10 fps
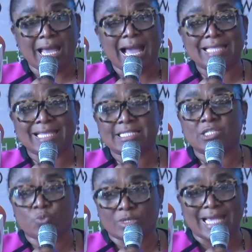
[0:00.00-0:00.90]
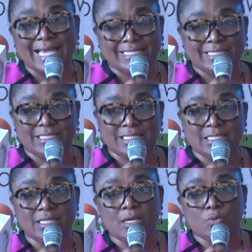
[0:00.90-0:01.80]
And that is what
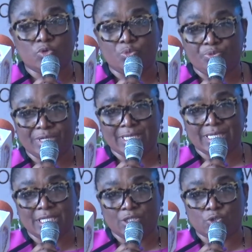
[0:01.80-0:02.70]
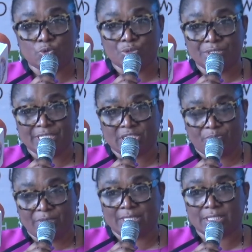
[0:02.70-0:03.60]
ICT would bring into this
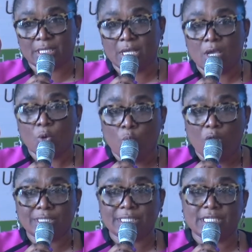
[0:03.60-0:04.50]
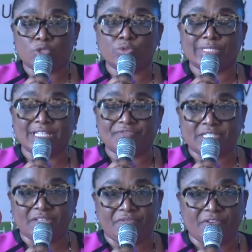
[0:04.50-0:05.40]
space. One, it would
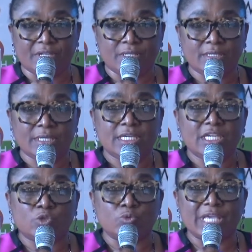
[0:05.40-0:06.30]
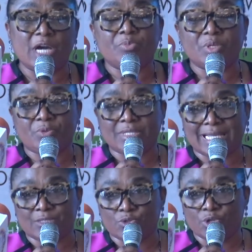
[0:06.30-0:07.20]
lift the veil. It would help people
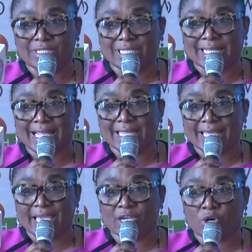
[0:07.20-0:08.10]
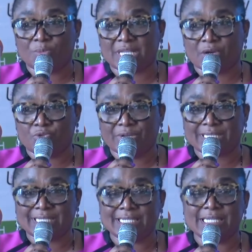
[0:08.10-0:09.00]
that do not declare their incomes
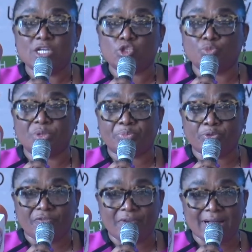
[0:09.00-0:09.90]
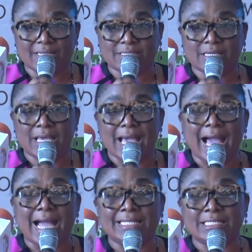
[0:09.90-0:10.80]
accurately to be profiled
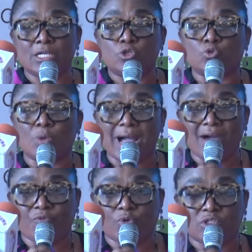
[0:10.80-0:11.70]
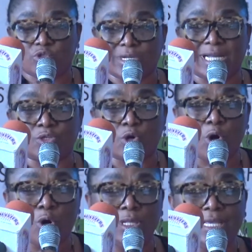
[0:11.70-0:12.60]
and to have what you can
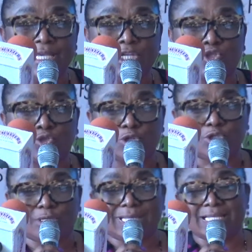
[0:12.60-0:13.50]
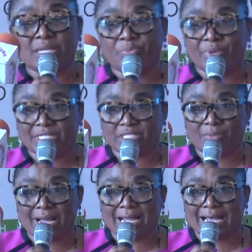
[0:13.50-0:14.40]
call a structured and a
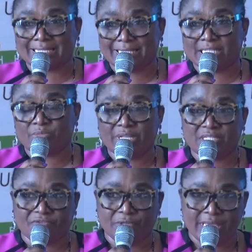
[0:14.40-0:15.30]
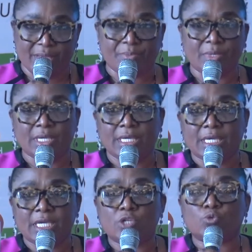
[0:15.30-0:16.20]
benchmark assessment for them.
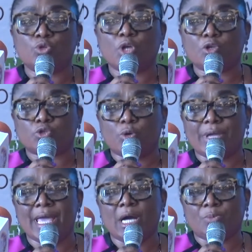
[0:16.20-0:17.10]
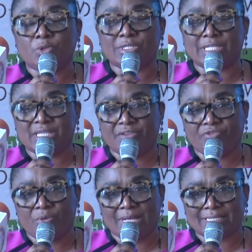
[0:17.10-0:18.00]
It would also help those in the
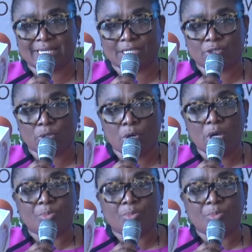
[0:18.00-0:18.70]
informal sector